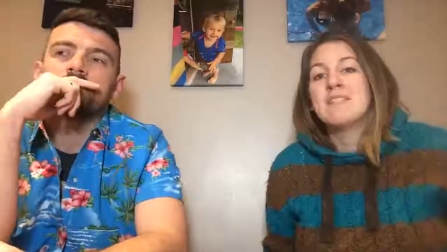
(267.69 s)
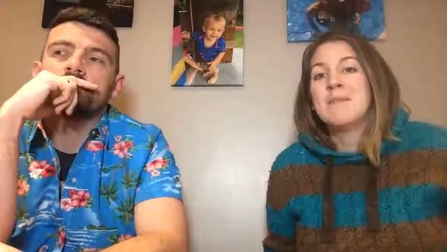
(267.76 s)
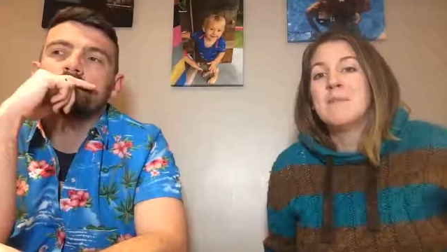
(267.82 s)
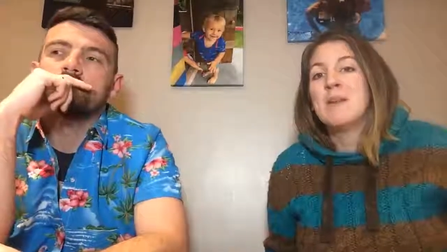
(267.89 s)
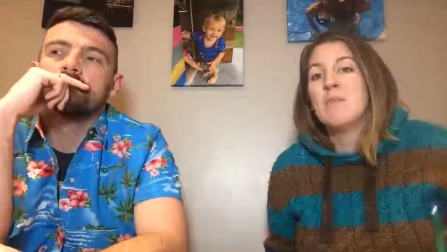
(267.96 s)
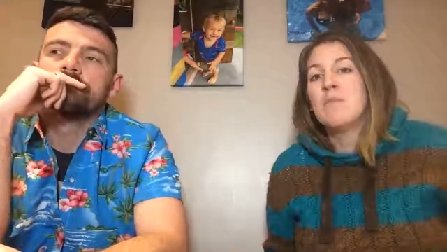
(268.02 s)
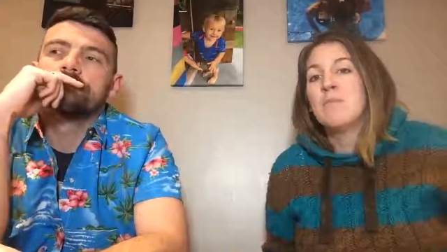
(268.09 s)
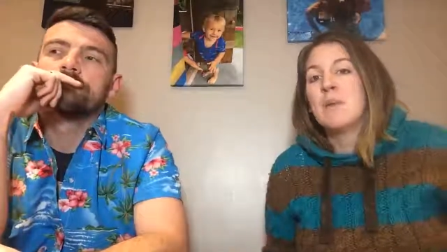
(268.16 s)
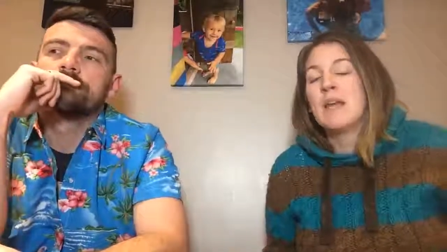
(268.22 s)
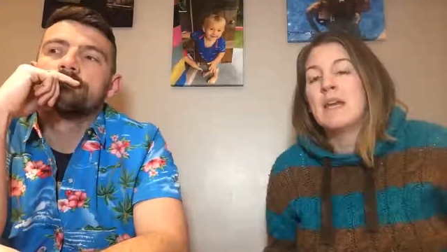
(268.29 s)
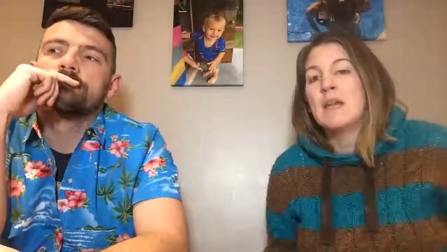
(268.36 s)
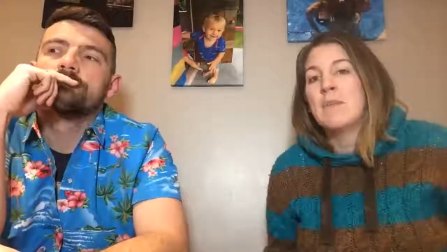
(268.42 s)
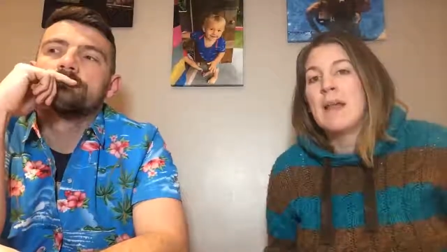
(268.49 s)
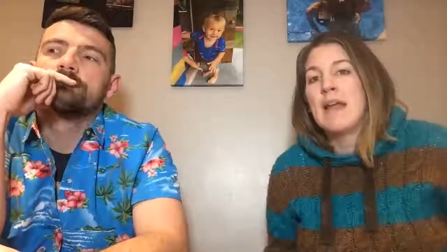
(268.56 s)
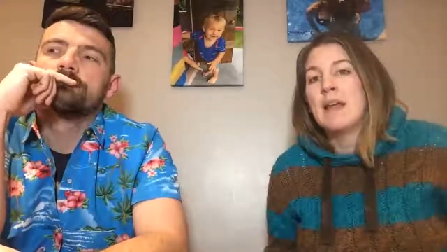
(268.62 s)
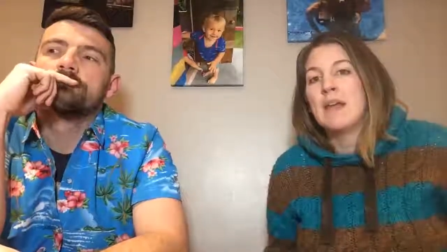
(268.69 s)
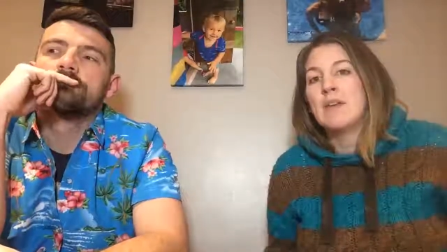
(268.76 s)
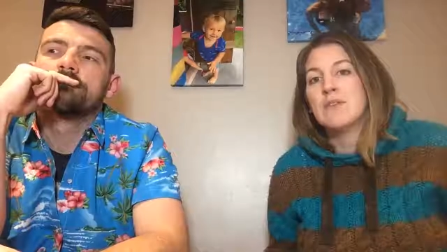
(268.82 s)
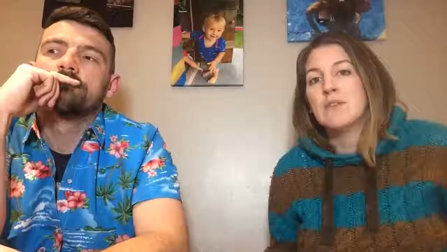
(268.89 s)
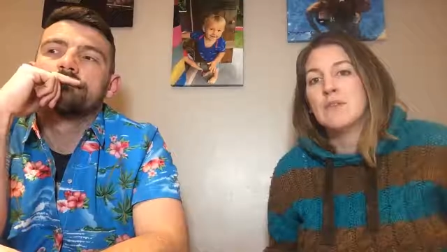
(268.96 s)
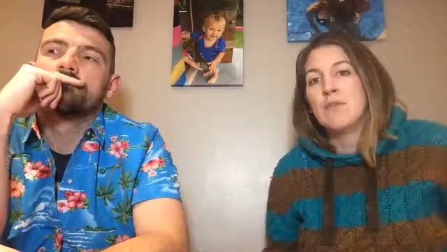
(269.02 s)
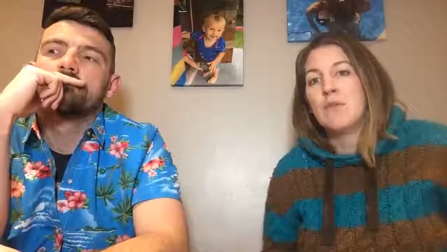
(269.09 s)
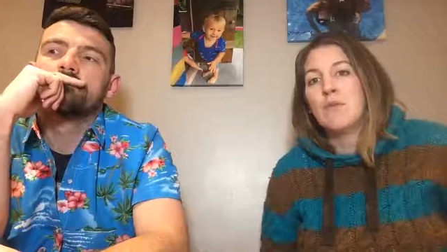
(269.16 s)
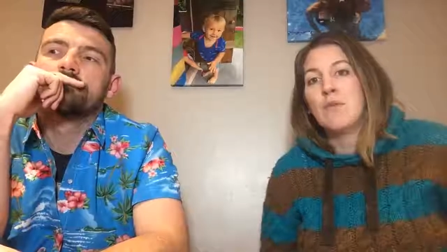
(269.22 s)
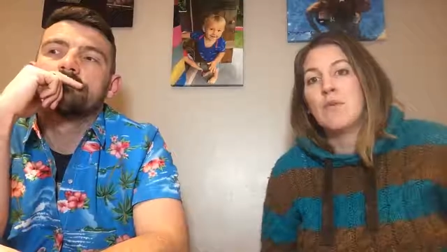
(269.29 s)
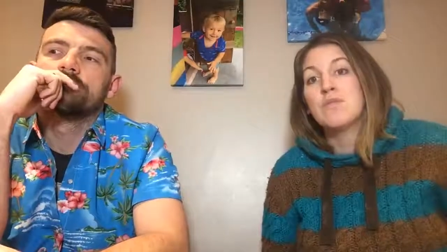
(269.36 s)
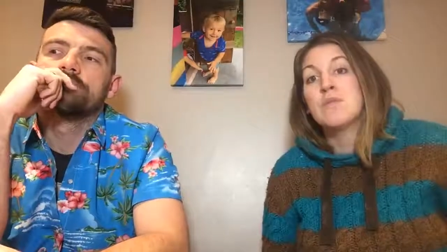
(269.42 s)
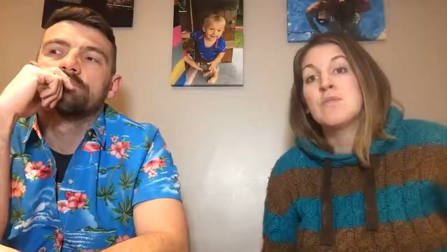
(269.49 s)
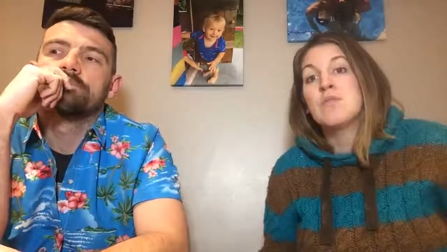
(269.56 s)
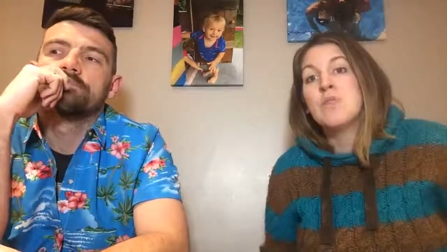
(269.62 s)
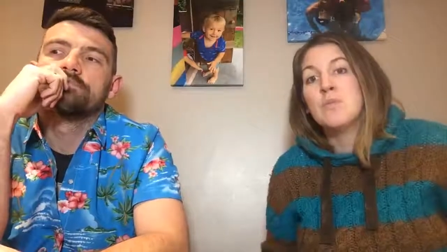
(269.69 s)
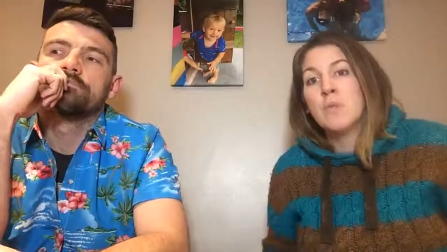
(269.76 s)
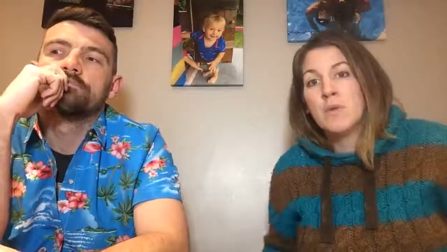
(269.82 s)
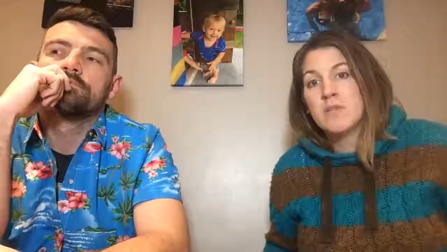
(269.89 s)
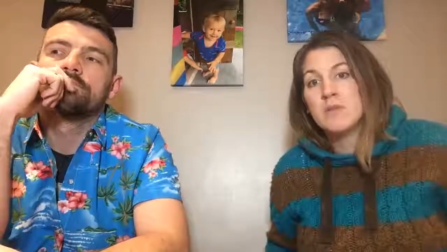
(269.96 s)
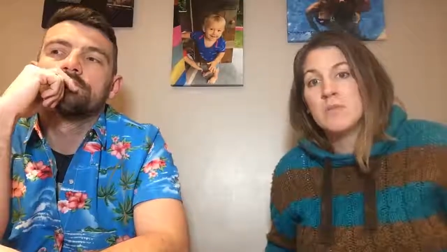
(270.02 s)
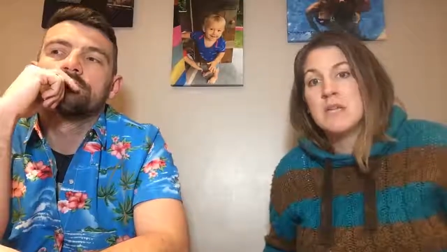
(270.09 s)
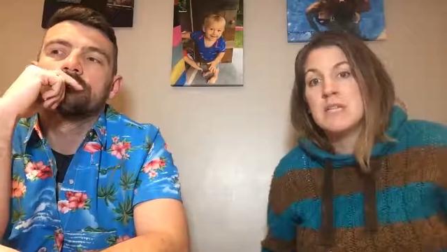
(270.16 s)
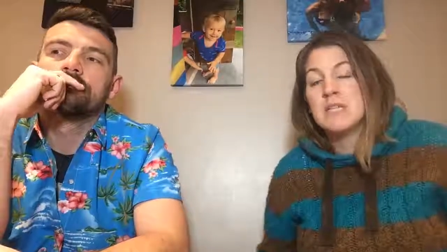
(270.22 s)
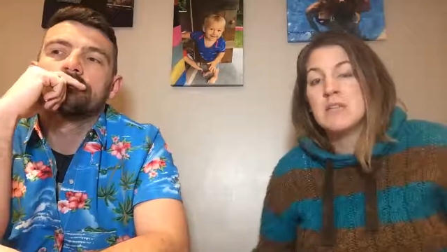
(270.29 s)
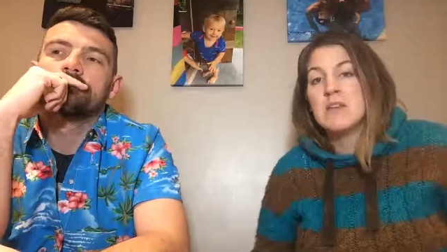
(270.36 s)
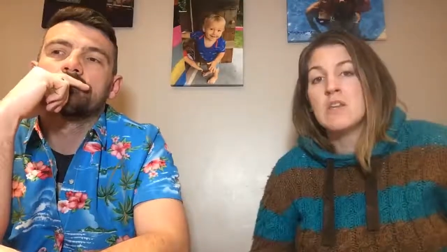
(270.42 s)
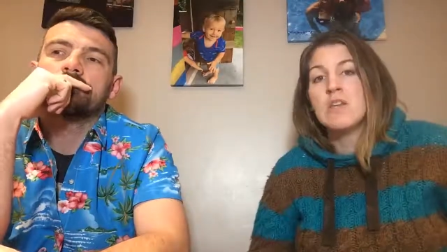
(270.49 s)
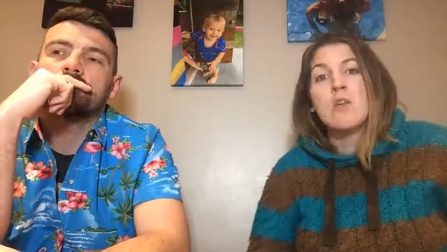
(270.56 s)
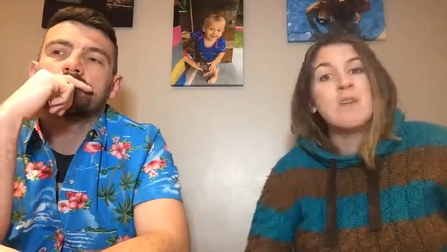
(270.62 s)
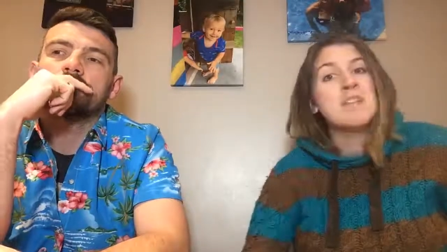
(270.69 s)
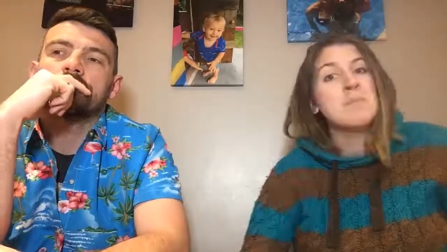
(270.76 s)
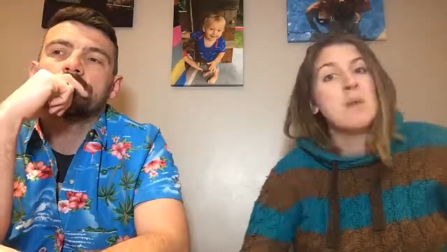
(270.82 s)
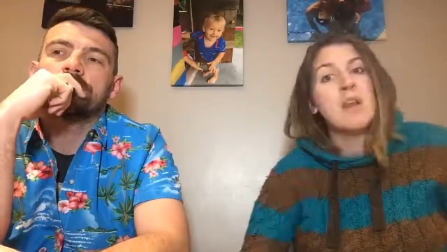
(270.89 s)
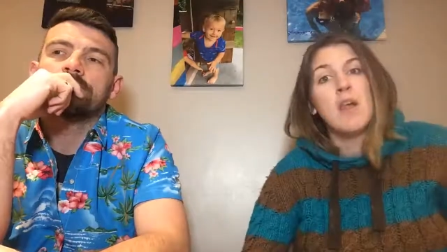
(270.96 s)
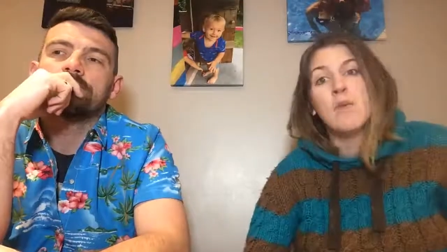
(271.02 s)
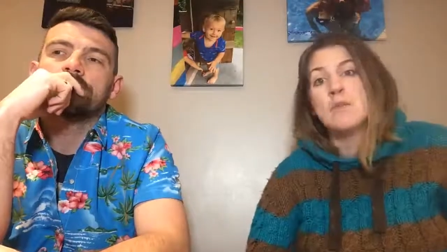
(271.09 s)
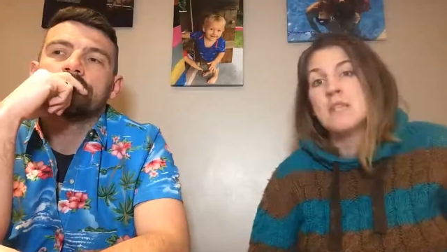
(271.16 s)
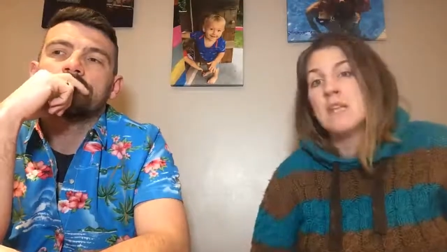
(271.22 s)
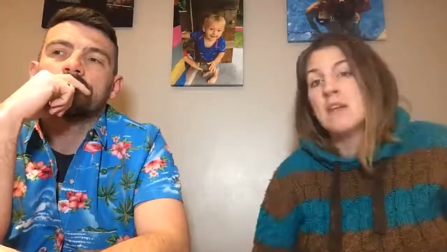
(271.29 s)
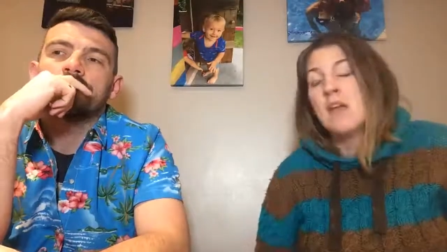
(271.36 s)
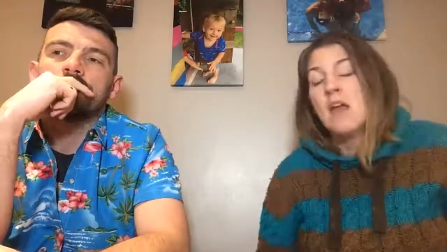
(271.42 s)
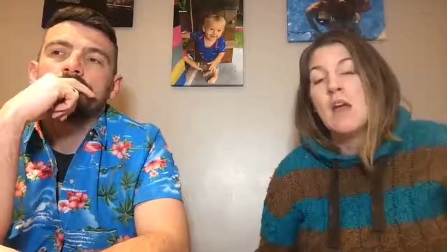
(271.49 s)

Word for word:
Speaker 1: Similarly with picnic blankets on the floor. So do put some benches in. You don't need to put loads in.